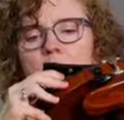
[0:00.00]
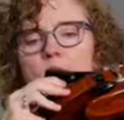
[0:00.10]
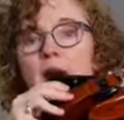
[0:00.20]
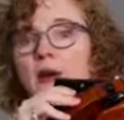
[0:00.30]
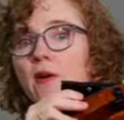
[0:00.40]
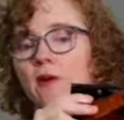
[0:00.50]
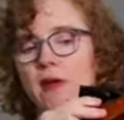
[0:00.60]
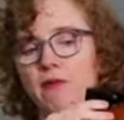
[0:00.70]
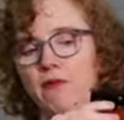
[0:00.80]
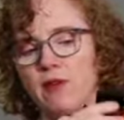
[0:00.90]
to where
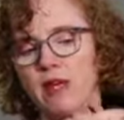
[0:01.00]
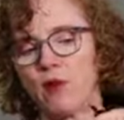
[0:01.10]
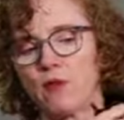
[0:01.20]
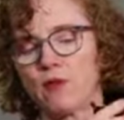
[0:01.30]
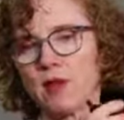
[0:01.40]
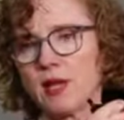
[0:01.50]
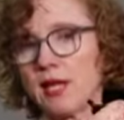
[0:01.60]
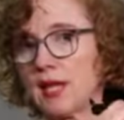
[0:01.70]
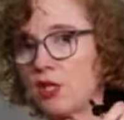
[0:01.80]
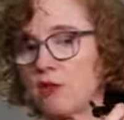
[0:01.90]
they fit over
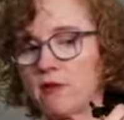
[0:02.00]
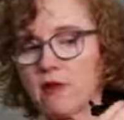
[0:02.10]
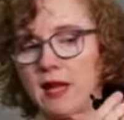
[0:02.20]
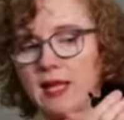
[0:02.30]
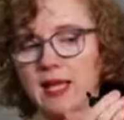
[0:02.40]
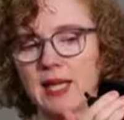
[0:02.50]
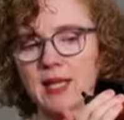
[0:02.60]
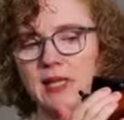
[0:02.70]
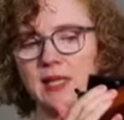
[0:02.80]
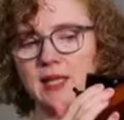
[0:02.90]
the edge of the violin
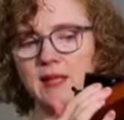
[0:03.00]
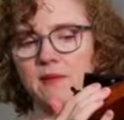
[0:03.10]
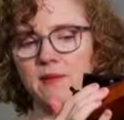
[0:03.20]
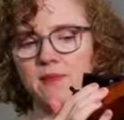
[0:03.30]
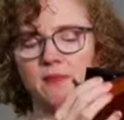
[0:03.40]
easily,